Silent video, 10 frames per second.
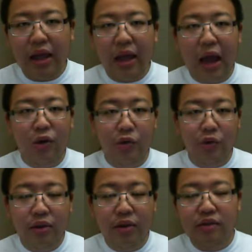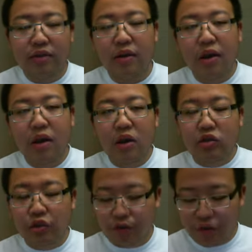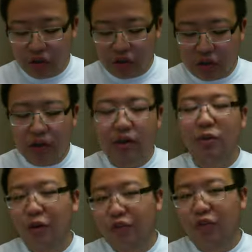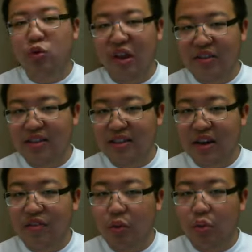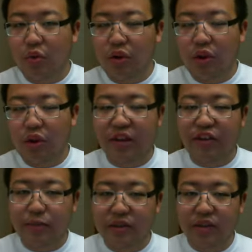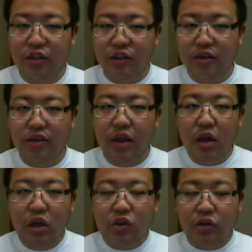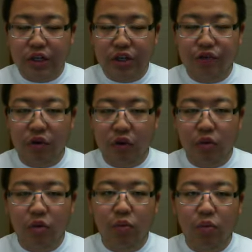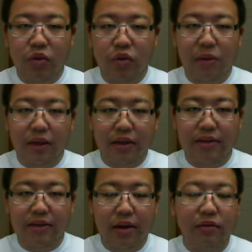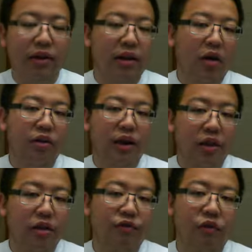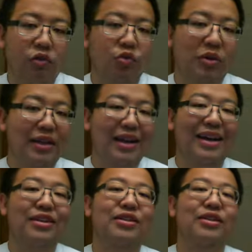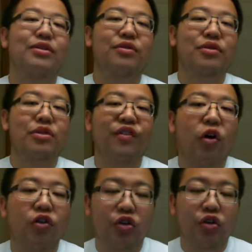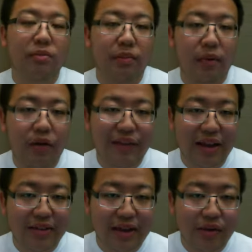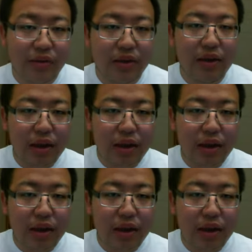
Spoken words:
How do you do this? So first we have to discover the relative positions. So each phone will start playing a sound, and all the other phones will detect the volume of that sound,